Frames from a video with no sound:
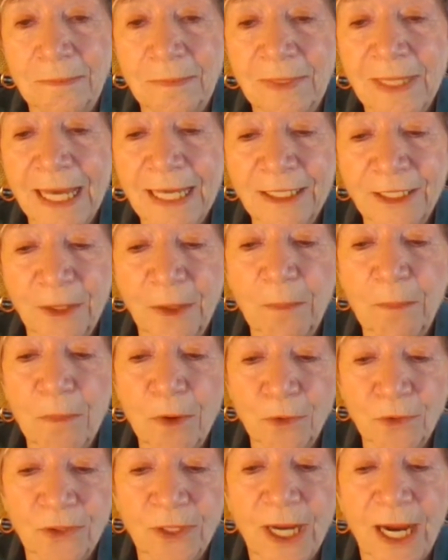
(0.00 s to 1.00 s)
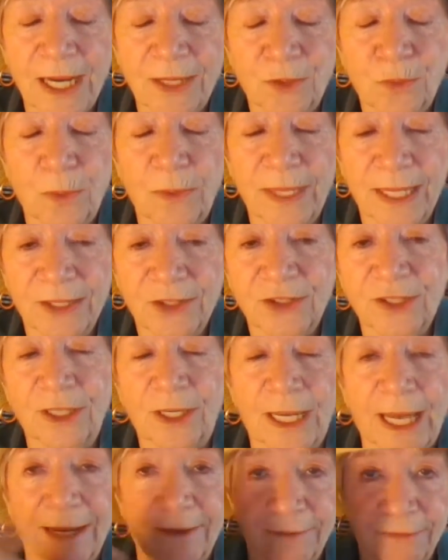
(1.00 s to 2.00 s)
That, that most guys, when they
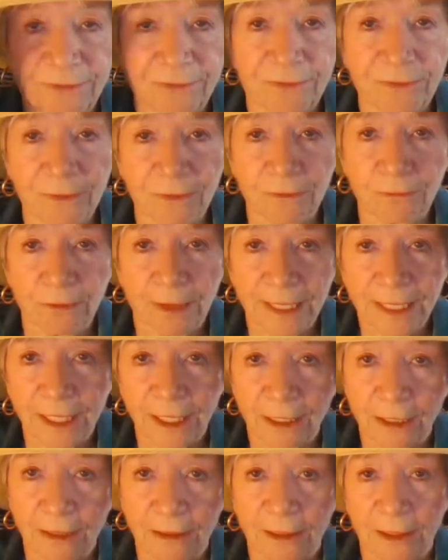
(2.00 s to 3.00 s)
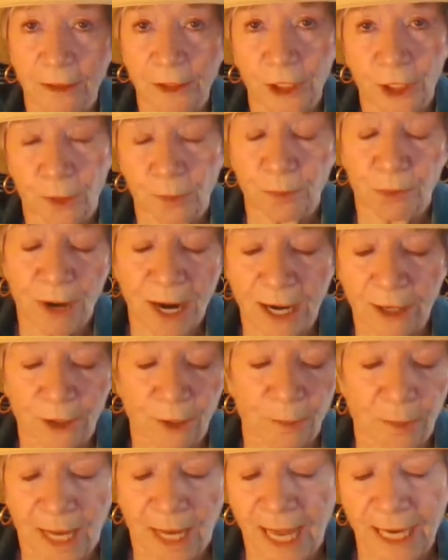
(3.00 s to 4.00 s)
still have regular, you know, brown
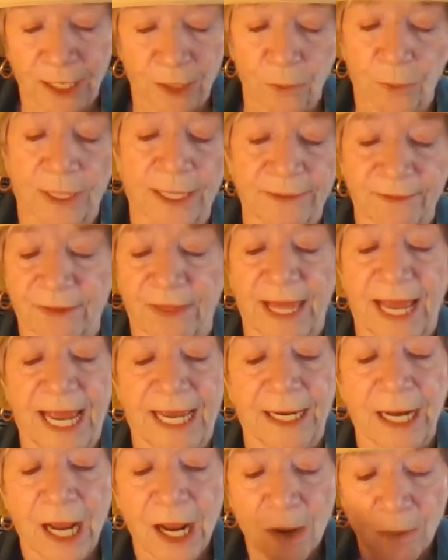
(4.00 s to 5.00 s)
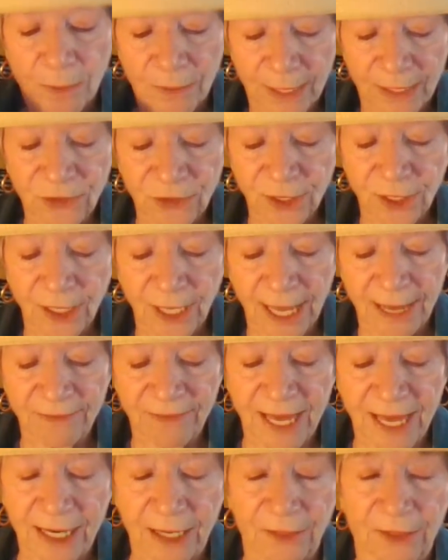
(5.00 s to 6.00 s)
or black or whatever they have, yeah. when they still have
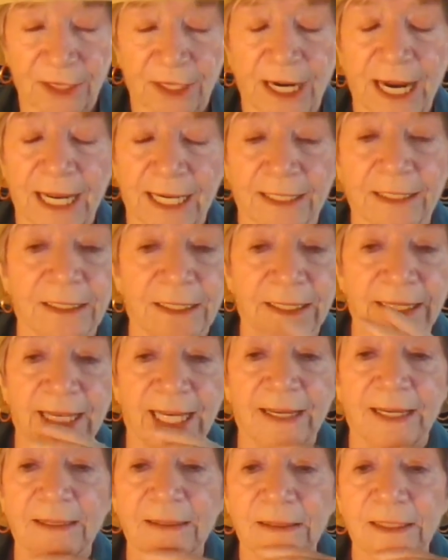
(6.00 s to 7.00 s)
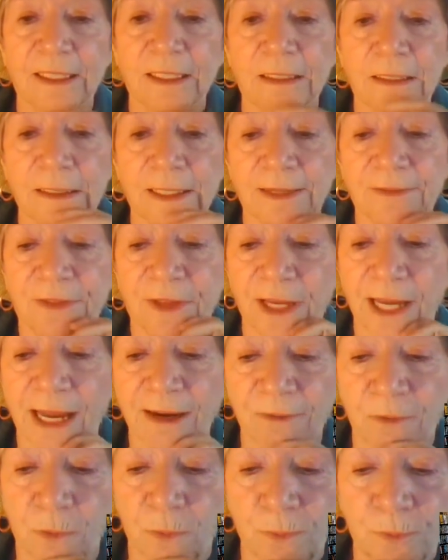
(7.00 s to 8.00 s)
that on their head, they they if they
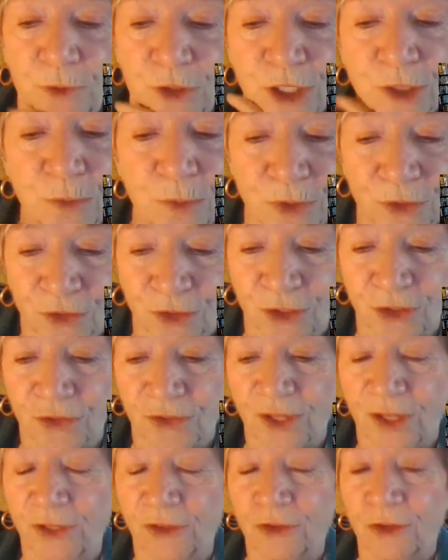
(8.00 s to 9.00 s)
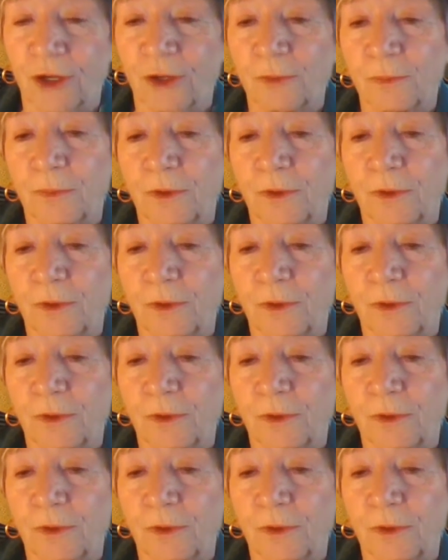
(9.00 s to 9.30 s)
have chin whiskers, they go